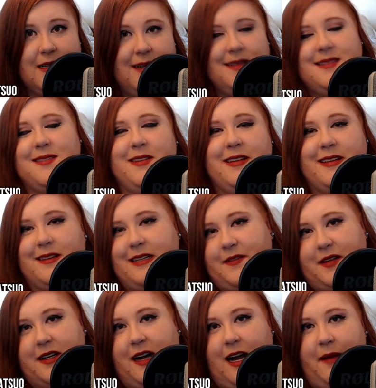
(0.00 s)
Also, you can leave a
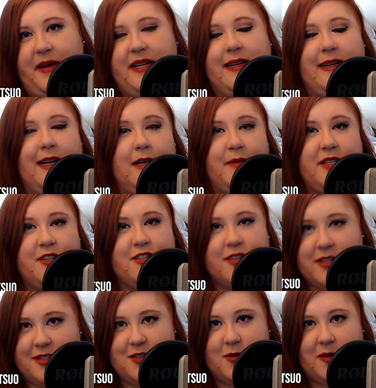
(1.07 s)
comment and I'll be
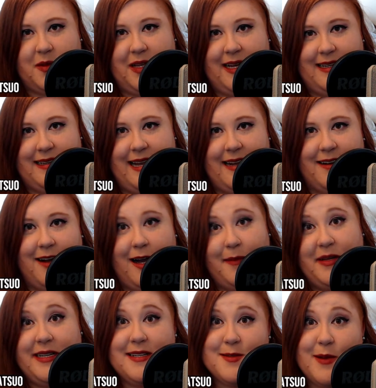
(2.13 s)
sure to reply to that
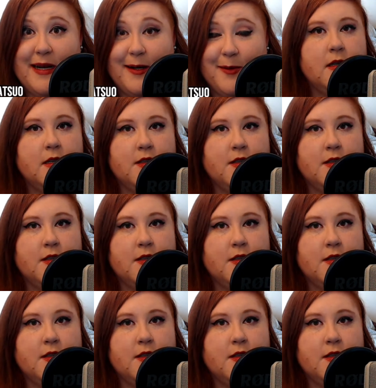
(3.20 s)
comment as well.